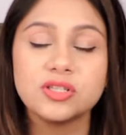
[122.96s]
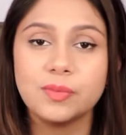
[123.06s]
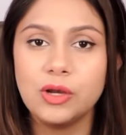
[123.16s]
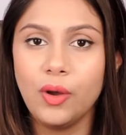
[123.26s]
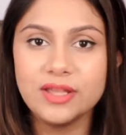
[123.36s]

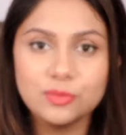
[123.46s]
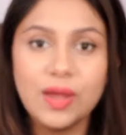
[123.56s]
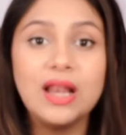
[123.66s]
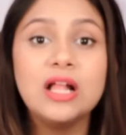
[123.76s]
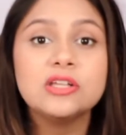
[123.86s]
box below
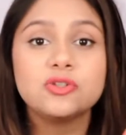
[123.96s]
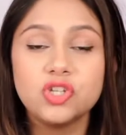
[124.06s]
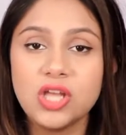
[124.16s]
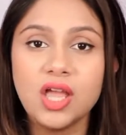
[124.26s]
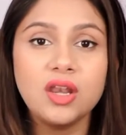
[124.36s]
as well.
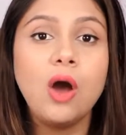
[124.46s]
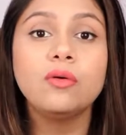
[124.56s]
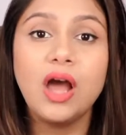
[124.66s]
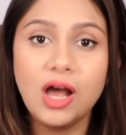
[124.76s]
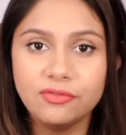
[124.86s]
So check it
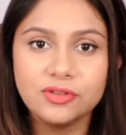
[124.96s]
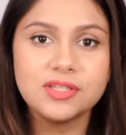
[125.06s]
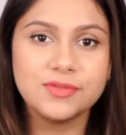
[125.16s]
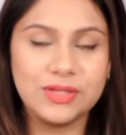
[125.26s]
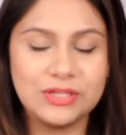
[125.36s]
out
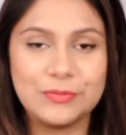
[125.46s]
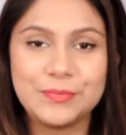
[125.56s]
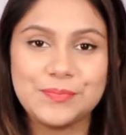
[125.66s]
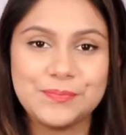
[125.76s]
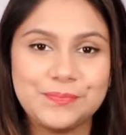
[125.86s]
after this
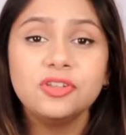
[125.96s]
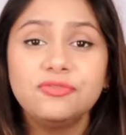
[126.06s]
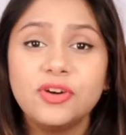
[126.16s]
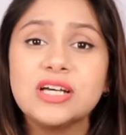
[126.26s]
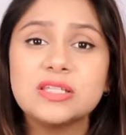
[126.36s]
video. So the
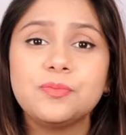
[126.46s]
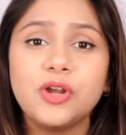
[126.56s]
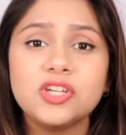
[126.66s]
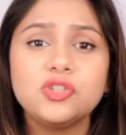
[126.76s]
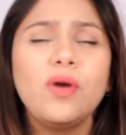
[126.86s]
first
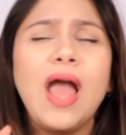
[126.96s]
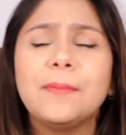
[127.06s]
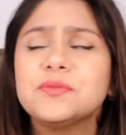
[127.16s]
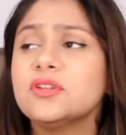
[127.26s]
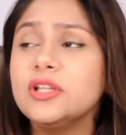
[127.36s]
brush you
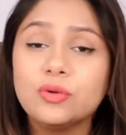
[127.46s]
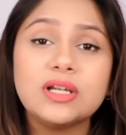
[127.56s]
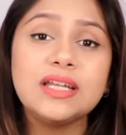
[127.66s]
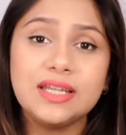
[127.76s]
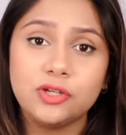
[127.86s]

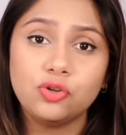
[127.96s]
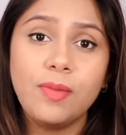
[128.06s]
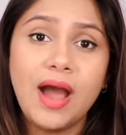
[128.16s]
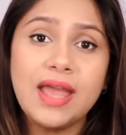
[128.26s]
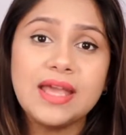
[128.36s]
absolutely need to
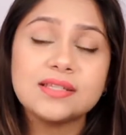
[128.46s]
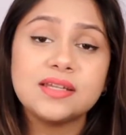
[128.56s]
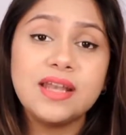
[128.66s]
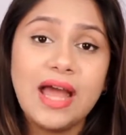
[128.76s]
buy is a